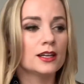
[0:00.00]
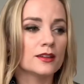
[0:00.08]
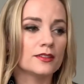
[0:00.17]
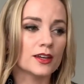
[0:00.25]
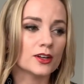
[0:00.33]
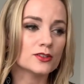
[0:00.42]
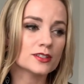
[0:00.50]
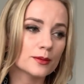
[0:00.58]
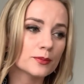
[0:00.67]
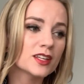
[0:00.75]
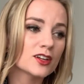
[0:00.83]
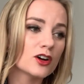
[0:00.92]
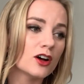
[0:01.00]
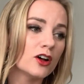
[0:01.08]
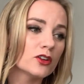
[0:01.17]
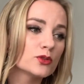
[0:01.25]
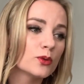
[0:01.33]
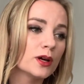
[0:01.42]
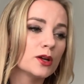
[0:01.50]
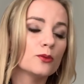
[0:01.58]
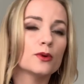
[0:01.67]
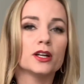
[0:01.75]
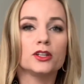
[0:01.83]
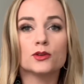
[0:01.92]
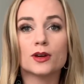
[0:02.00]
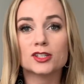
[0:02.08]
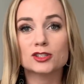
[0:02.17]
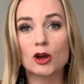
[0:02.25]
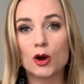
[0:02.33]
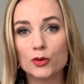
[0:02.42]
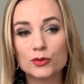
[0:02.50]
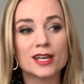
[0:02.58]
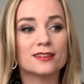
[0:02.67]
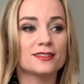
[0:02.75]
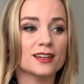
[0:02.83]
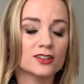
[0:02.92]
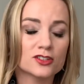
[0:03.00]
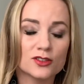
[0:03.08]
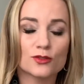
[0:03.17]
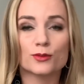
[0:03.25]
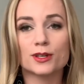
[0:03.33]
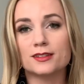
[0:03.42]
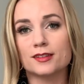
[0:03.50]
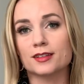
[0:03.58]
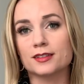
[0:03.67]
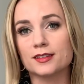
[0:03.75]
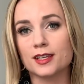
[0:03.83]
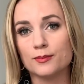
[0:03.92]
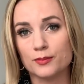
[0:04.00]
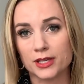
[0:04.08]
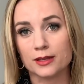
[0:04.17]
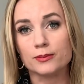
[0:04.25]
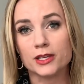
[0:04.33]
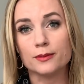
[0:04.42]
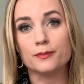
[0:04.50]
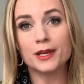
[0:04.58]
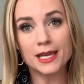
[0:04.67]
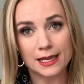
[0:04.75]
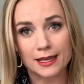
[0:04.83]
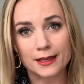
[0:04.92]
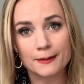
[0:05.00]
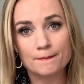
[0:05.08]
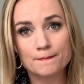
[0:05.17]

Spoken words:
There's something called 21 U.S. Code Section 360 BBB,